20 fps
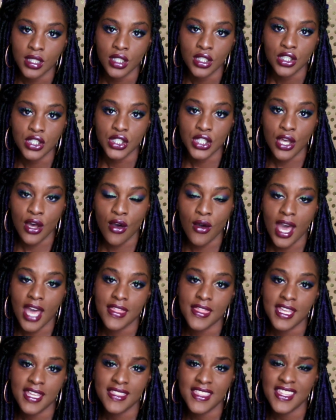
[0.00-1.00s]
So I
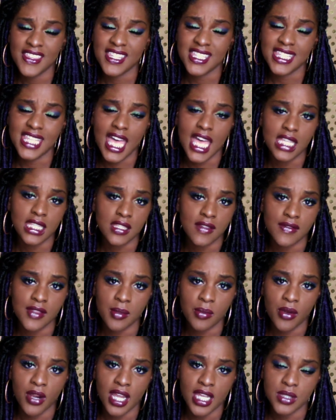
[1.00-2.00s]
think that the size of the
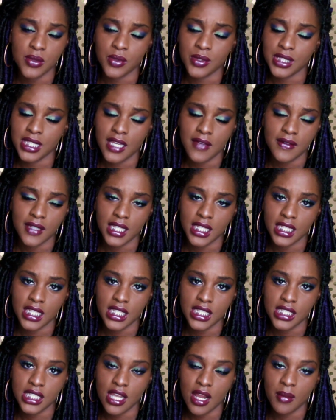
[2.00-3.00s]
braids will definitely
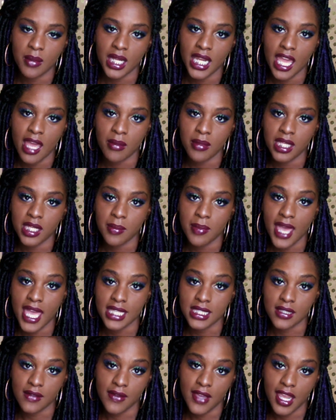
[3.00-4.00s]
determine how many
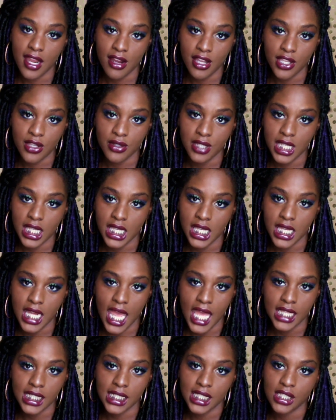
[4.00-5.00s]
packs of hair you need.
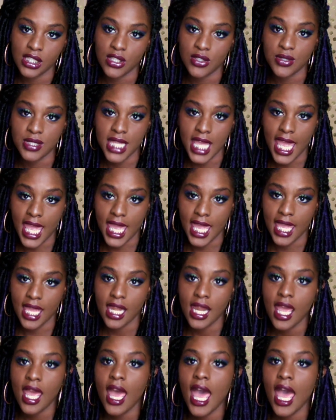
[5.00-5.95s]
I did use 8.